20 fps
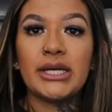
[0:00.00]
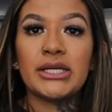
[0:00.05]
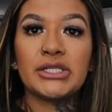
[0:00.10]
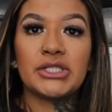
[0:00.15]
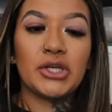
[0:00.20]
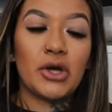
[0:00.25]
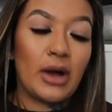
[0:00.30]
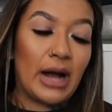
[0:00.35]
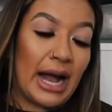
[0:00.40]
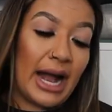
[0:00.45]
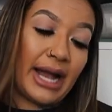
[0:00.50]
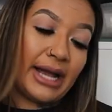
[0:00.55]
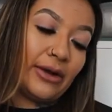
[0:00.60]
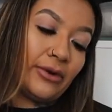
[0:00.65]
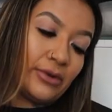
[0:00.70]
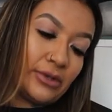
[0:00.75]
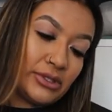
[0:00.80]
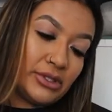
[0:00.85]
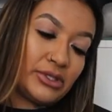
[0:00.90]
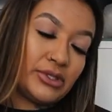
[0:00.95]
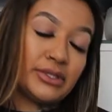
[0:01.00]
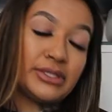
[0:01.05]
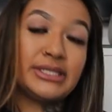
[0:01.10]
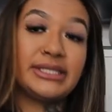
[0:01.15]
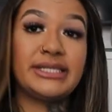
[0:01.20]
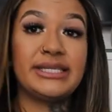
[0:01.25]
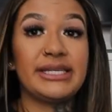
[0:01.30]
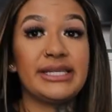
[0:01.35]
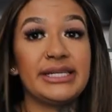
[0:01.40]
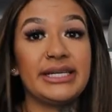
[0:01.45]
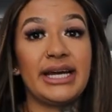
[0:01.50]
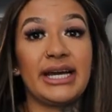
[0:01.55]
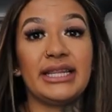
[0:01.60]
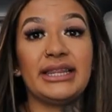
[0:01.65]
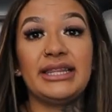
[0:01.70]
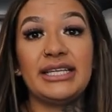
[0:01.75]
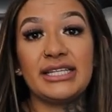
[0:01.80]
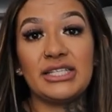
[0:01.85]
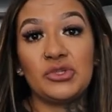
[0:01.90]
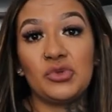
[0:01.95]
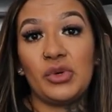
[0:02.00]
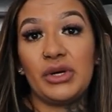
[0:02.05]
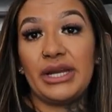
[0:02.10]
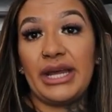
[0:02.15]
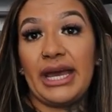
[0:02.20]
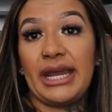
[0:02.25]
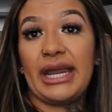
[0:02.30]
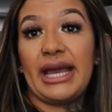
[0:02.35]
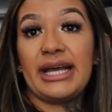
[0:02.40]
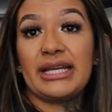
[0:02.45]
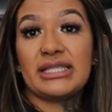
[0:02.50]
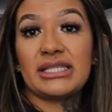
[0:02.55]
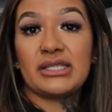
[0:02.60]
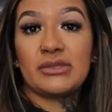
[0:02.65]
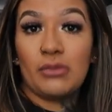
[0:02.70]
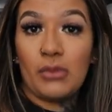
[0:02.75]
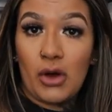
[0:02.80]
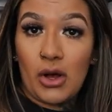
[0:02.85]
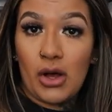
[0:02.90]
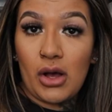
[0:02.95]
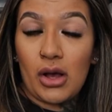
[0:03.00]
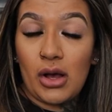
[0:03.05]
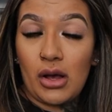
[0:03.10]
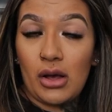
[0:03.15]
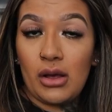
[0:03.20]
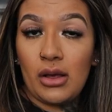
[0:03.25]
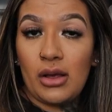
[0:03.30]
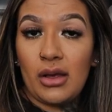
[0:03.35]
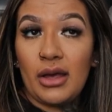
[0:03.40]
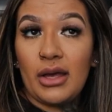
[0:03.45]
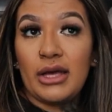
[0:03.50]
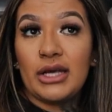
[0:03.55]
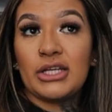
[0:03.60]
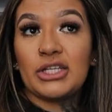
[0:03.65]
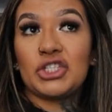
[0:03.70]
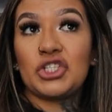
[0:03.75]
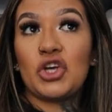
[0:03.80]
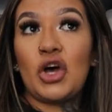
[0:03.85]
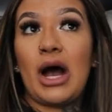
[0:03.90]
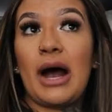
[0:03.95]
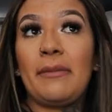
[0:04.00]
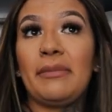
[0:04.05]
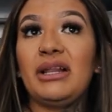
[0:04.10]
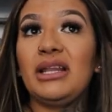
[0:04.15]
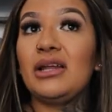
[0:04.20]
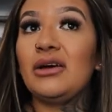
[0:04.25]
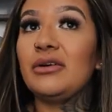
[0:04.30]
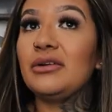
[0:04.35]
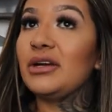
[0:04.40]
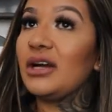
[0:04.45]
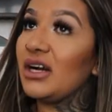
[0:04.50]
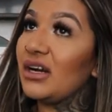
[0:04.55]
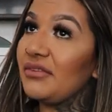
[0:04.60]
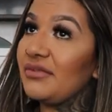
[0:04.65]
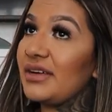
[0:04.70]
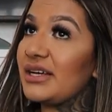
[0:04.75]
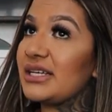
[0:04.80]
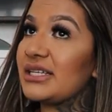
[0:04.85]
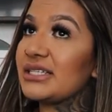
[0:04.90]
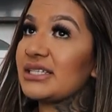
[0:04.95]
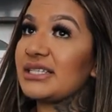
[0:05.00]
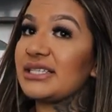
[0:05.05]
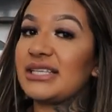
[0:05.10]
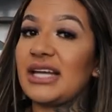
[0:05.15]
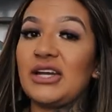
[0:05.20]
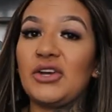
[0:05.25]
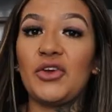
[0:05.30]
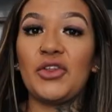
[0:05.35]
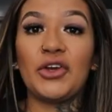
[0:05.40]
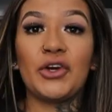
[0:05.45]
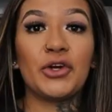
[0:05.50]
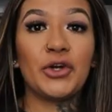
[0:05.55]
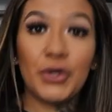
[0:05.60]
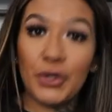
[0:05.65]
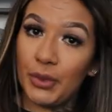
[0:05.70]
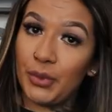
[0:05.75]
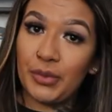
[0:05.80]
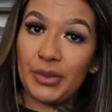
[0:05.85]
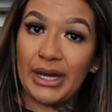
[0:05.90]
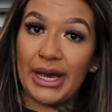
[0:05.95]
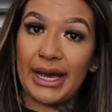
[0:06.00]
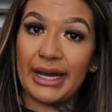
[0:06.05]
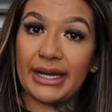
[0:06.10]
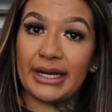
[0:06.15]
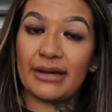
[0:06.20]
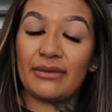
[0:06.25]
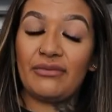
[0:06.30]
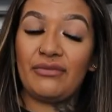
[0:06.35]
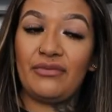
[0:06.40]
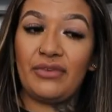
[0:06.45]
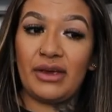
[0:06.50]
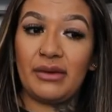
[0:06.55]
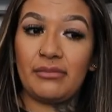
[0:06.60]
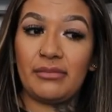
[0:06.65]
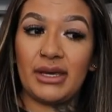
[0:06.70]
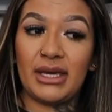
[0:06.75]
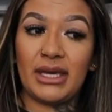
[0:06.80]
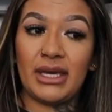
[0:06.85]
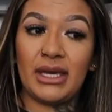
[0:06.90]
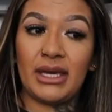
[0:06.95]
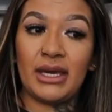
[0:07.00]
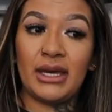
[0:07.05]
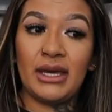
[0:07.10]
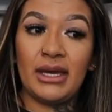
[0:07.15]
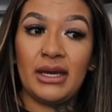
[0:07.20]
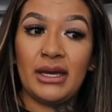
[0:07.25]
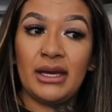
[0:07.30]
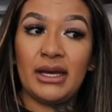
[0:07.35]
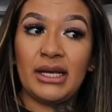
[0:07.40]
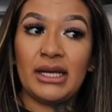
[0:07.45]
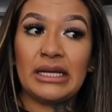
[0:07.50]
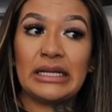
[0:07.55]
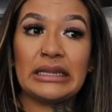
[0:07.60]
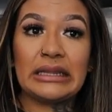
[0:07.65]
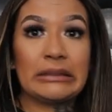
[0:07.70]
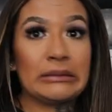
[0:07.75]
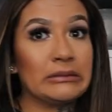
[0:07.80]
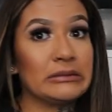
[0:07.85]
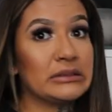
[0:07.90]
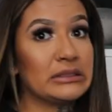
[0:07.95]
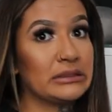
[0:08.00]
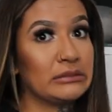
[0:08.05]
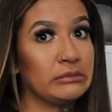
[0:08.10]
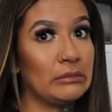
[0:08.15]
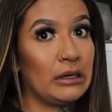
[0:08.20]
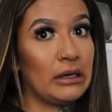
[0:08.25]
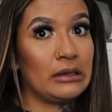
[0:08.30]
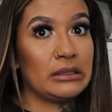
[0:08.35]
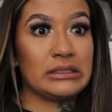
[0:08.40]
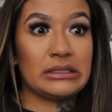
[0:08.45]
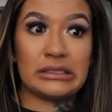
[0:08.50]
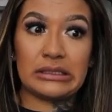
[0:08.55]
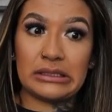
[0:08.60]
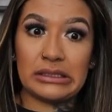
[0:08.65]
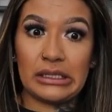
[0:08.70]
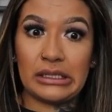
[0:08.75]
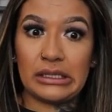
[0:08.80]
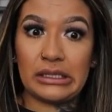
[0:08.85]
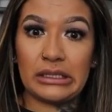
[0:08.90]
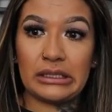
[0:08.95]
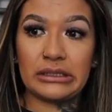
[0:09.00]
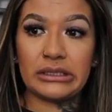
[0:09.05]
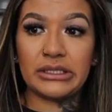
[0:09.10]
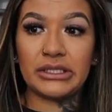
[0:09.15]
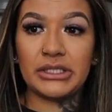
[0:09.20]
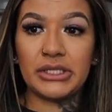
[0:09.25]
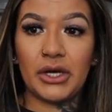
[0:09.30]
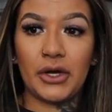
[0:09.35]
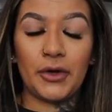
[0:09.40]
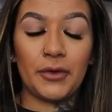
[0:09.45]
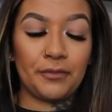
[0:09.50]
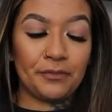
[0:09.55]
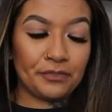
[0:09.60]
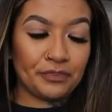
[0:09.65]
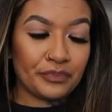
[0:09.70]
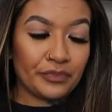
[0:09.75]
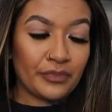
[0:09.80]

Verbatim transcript: So I also did get this one in a small, so I'm a little nervous because I know the crew neck fit me a little small and snug, so um,